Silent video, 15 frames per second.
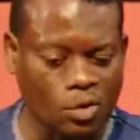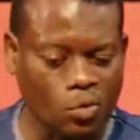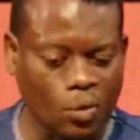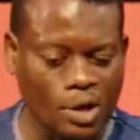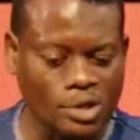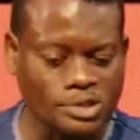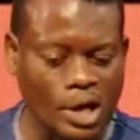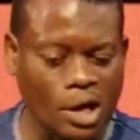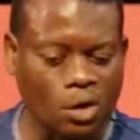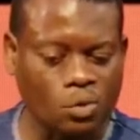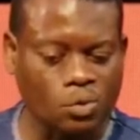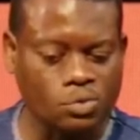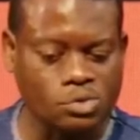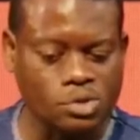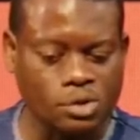went
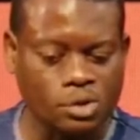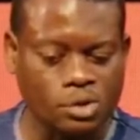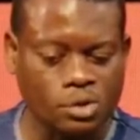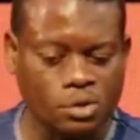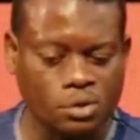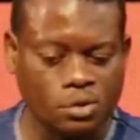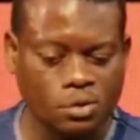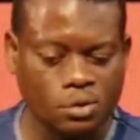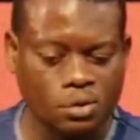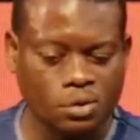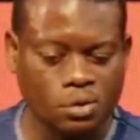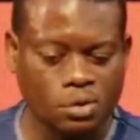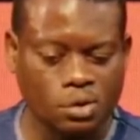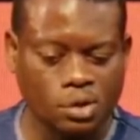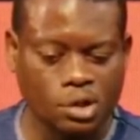out
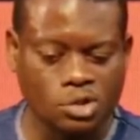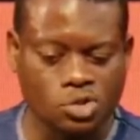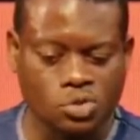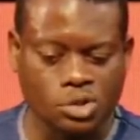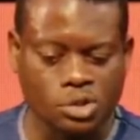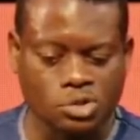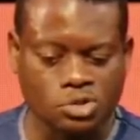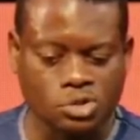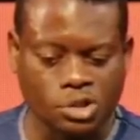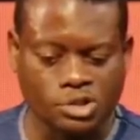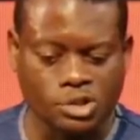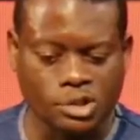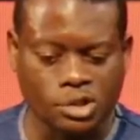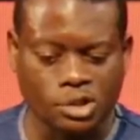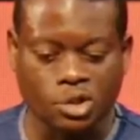into the
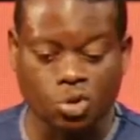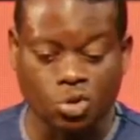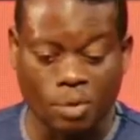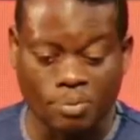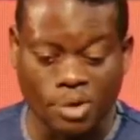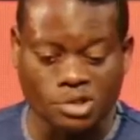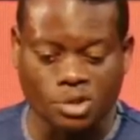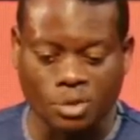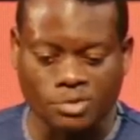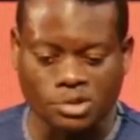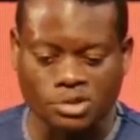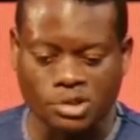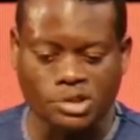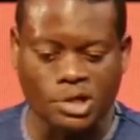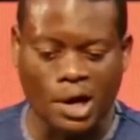city, into the midst of the
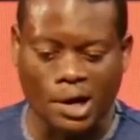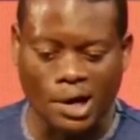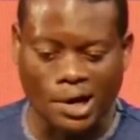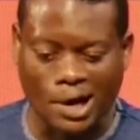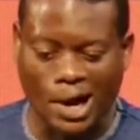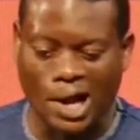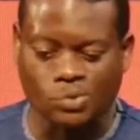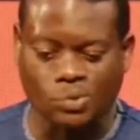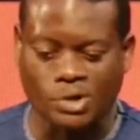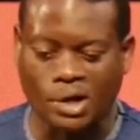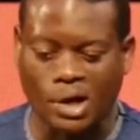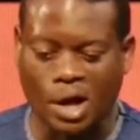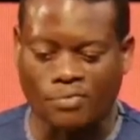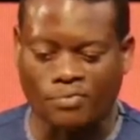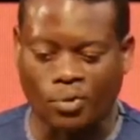city, and cried with a
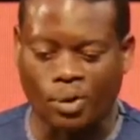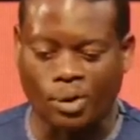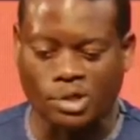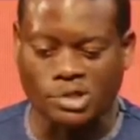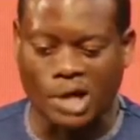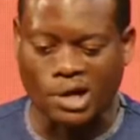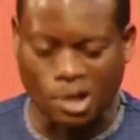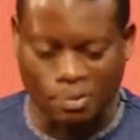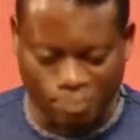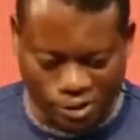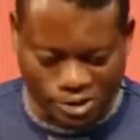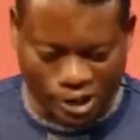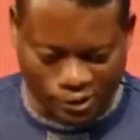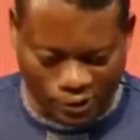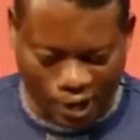loud voice and a
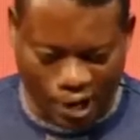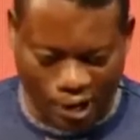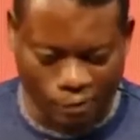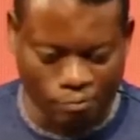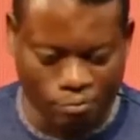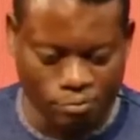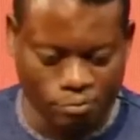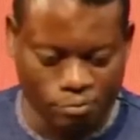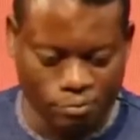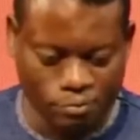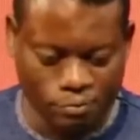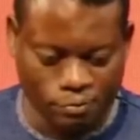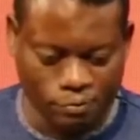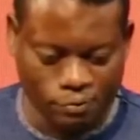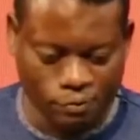bitter cry.
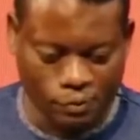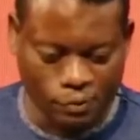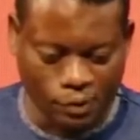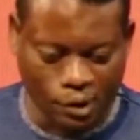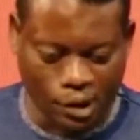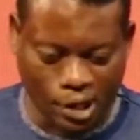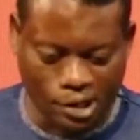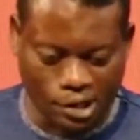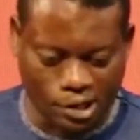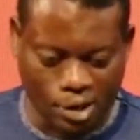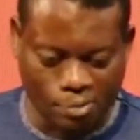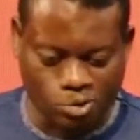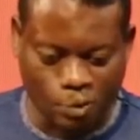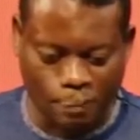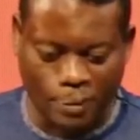And it
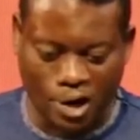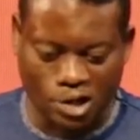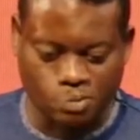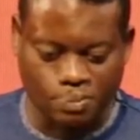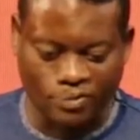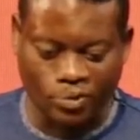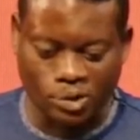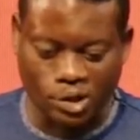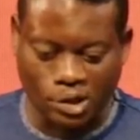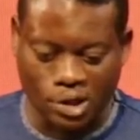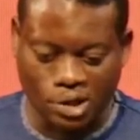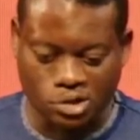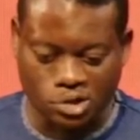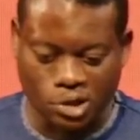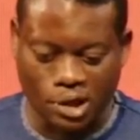came to pass before the
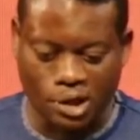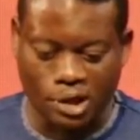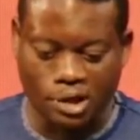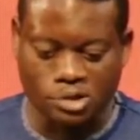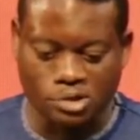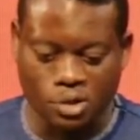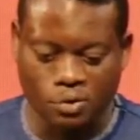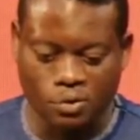king's gate.